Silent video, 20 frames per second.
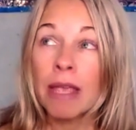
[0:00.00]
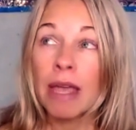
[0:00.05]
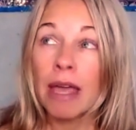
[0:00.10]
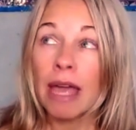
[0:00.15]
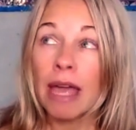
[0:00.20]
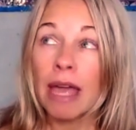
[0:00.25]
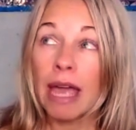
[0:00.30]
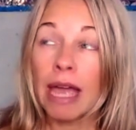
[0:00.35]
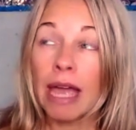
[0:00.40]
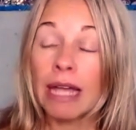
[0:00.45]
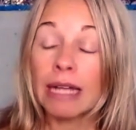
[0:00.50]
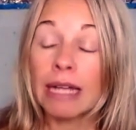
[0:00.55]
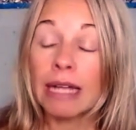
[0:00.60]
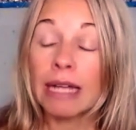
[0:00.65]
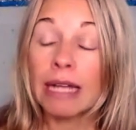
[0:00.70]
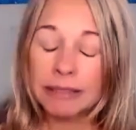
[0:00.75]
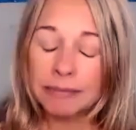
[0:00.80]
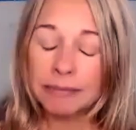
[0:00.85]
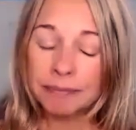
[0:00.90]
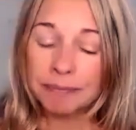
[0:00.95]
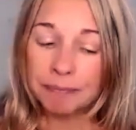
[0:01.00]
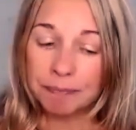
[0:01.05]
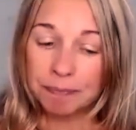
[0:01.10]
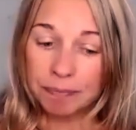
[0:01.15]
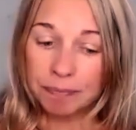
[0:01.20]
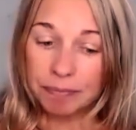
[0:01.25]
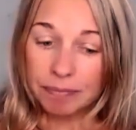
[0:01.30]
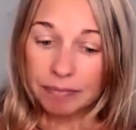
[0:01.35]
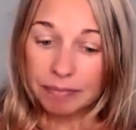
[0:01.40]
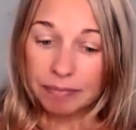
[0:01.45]
and
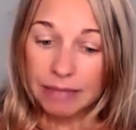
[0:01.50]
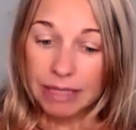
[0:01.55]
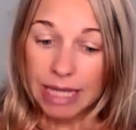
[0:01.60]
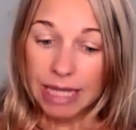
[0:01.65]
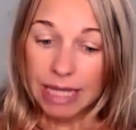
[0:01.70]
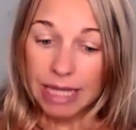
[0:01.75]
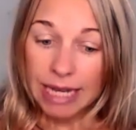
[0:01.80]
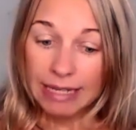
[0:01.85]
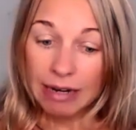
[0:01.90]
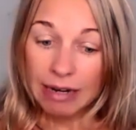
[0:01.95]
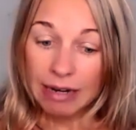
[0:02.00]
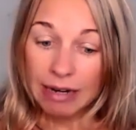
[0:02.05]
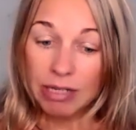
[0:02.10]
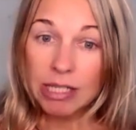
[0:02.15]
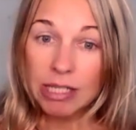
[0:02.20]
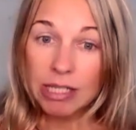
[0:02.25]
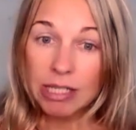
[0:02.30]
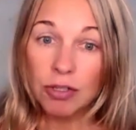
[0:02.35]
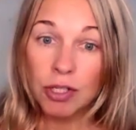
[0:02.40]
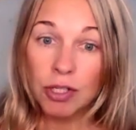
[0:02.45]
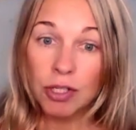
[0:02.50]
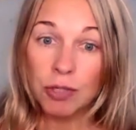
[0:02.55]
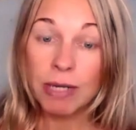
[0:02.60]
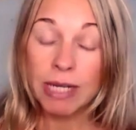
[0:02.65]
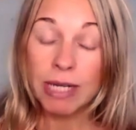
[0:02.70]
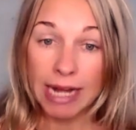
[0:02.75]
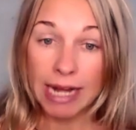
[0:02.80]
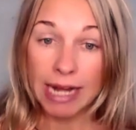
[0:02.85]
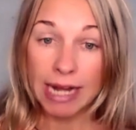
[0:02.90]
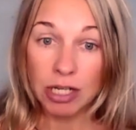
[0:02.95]
there is a huge
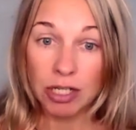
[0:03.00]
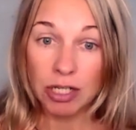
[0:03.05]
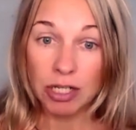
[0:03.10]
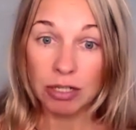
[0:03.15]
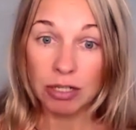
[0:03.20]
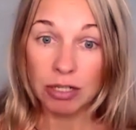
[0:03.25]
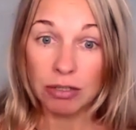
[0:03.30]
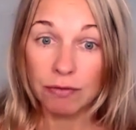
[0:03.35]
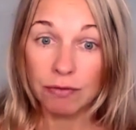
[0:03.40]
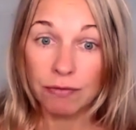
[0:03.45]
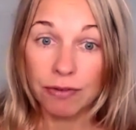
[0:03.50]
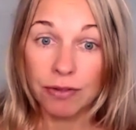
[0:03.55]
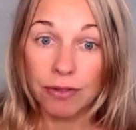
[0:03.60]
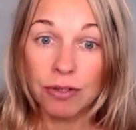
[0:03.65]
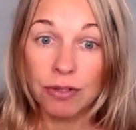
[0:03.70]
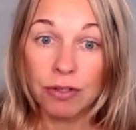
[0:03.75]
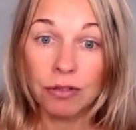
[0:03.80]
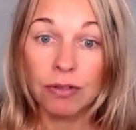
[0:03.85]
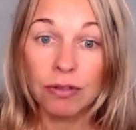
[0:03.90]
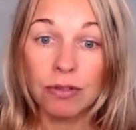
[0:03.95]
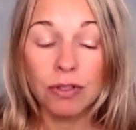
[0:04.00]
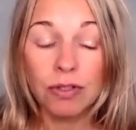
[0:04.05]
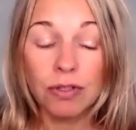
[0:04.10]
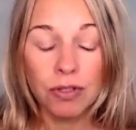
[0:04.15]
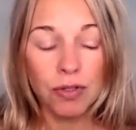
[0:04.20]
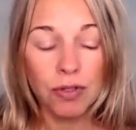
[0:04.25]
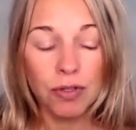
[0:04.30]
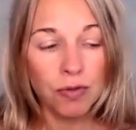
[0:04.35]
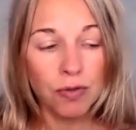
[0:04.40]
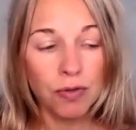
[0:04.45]
potential for you
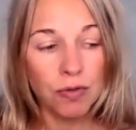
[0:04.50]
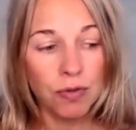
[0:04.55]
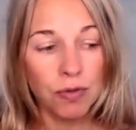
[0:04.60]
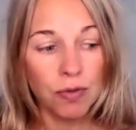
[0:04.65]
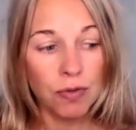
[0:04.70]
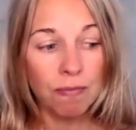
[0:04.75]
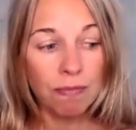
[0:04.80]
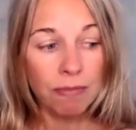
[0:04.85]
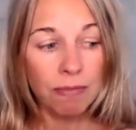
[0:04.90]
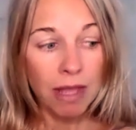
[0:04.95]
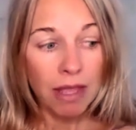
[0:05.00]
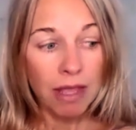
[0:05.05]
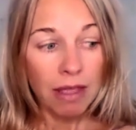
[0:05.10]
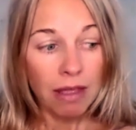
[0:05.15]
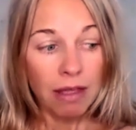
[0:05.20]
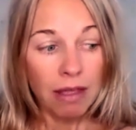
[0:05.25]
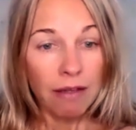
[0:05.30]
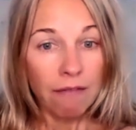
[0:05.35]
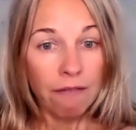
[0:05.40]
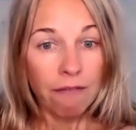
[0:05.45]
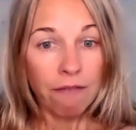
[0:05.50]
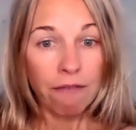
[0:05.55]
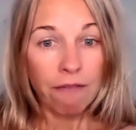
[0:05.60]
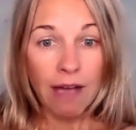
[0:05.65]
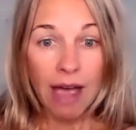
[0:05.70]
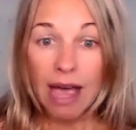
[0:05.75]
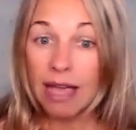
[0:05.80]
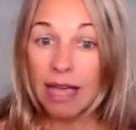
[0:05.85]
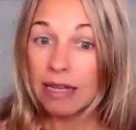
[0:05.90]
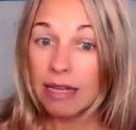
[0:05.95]
to
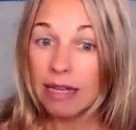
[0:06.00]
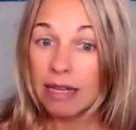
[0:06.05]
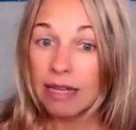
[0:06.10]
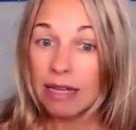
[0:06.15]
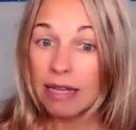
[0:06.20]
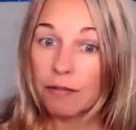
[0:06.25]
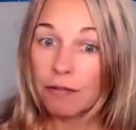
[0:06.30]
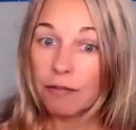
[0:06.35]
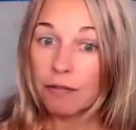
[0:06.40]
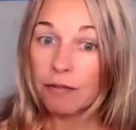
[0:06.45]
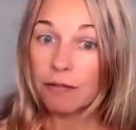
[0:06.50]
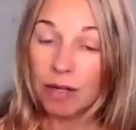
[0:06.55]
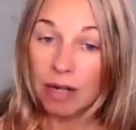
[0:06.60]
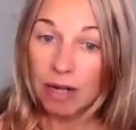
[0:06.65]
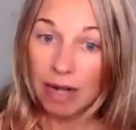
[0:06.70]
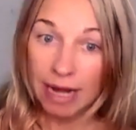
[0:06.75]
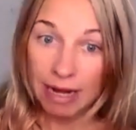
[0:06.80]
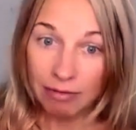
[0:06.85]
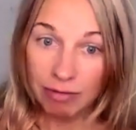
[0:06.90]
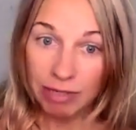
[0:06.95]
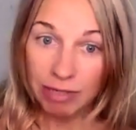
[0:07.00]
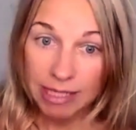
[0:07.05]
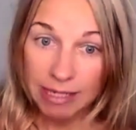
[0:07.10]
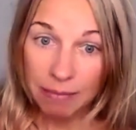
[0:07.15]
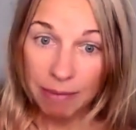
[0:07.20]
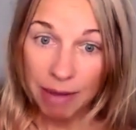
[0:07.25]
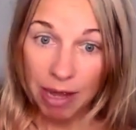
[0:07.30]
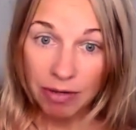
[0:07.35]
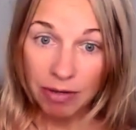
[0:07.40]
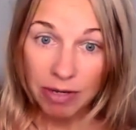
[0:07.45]
find further clarity
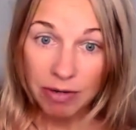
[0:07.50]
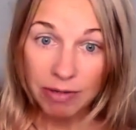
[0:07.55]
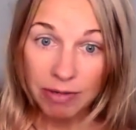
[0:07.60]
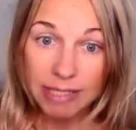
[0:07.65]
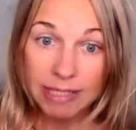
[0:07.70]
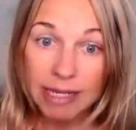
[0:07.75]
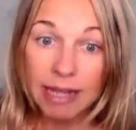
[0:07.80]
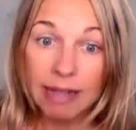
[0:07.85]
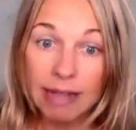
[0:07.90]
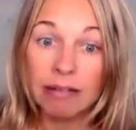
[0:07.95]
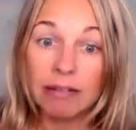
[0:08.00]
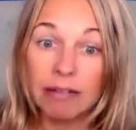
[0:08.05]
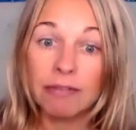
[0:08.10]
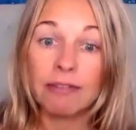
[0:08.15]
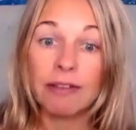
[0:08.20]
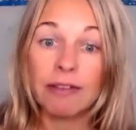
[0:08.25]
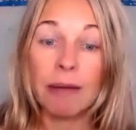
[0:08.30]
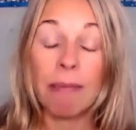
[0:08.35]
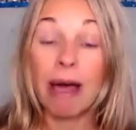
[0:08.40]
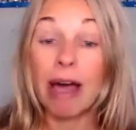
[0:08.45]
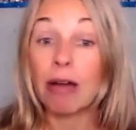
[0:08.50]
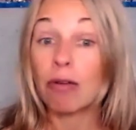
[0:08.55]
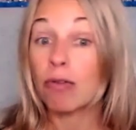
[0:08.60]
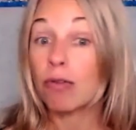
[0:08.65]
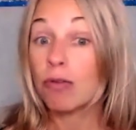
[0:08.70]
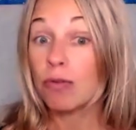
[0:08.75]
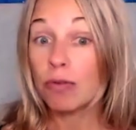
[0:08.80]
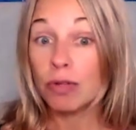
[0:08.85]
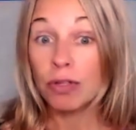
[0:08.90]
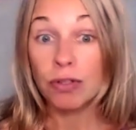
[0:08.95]
about yourself, about
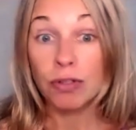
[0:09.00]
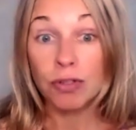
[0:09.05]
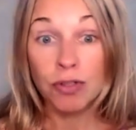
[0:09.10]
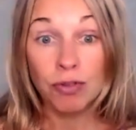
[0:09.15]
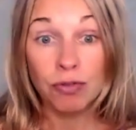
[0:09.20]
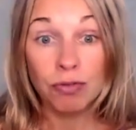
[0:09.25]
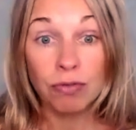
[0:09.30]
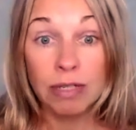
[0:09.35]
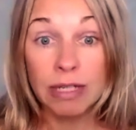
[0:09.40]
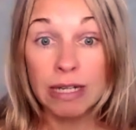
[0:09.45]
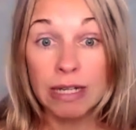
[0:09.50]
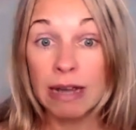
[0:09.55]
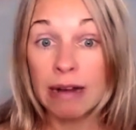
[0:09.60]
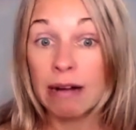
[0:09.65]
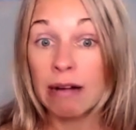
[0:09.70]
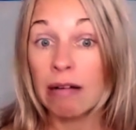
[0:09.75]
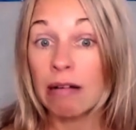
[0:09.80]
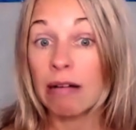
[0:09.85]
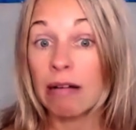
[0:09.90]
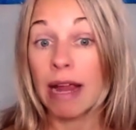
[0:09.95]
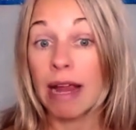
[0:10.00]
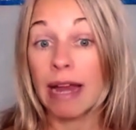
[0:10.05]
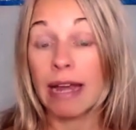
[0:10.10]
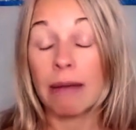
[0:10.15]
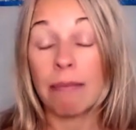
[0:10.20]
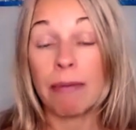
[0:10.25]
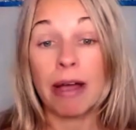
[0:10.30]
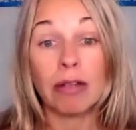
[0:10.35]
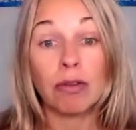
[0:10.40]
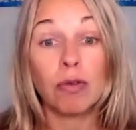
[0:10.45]
who you truly are, and
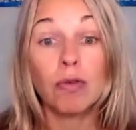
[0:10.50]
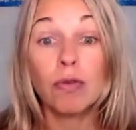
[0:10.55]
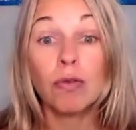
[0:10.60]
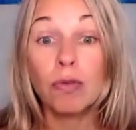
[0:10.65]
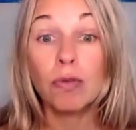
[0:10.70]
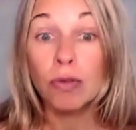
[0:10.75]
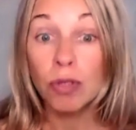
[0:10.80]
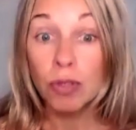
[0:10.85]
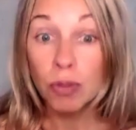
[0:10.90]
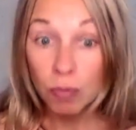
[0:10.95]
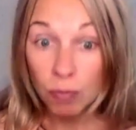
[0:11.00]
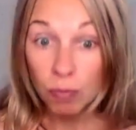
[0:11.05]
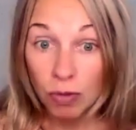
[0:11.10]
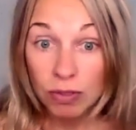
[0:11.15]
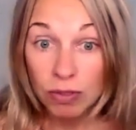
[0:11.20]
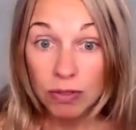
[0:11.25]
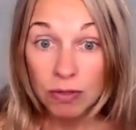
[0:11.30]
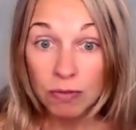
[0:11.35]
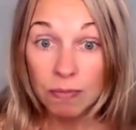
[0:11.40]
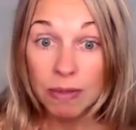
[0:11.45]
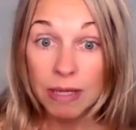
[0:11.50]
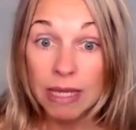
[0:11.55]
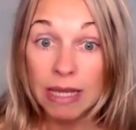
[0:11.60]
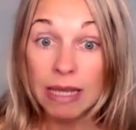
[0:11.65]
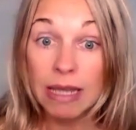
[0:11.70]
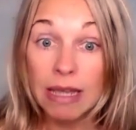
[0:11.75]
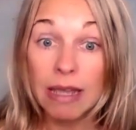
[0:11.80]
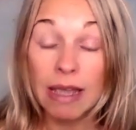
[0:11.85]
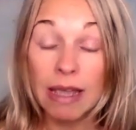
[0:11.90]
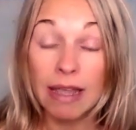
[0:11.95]
about who you want to
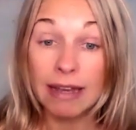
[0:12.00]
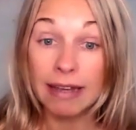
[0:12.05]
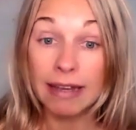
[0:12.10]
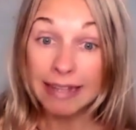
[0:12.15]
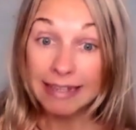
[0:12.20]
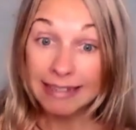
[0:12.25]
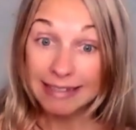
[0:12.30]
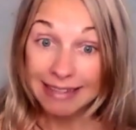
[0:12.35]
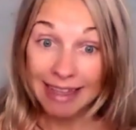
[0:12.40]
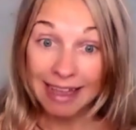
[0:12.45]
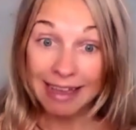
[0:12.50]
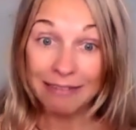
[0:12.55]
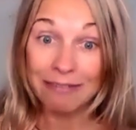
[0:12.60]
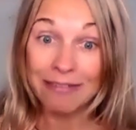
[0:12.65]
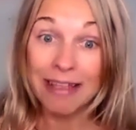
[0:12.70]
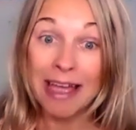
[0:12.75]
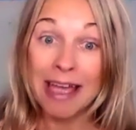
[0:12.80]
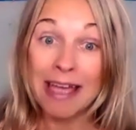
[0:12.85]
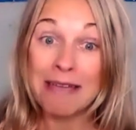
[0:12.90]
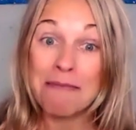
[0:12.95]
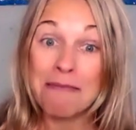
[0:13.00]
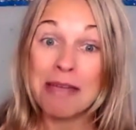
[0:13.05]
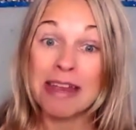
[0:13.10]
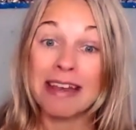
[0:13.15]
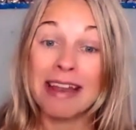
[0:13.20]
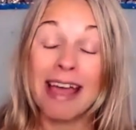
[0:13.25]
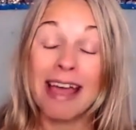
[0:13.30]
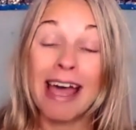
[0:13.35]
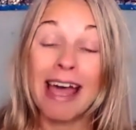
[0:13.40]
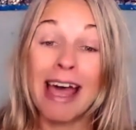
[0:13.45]
be in this lifetime
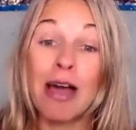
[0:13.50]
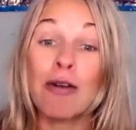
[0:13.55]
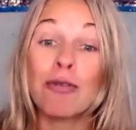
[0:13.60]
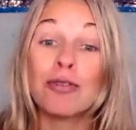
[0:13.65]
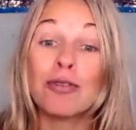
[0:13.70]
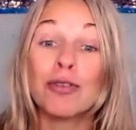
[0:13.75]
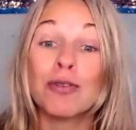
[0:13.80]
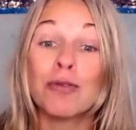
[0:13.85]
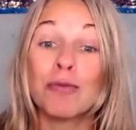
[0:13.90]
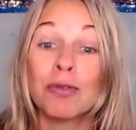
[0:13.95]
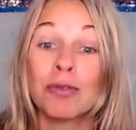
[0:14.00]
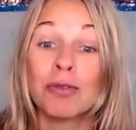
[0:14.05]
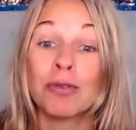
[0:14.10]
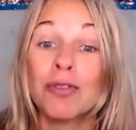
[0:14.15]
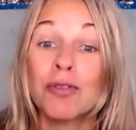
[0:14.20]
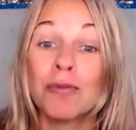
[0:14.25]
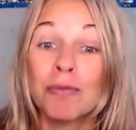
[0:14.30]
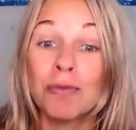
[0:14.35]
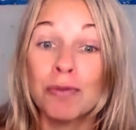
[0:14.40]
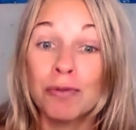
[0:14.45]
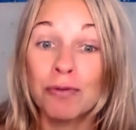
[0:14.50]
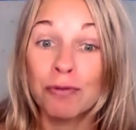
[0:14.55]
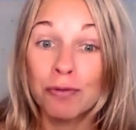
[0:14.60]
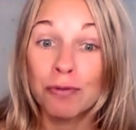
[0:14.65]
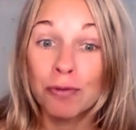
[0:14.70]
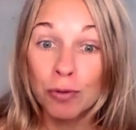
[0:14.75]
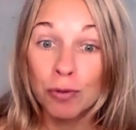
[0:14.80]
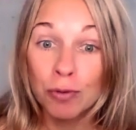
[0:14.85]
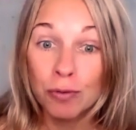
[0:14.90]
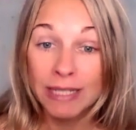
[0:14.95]
and how you want to move
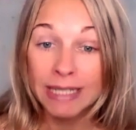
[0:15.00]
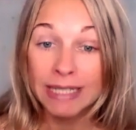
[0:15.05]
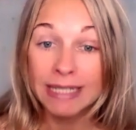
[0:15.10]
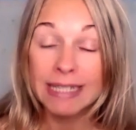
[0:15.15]
forward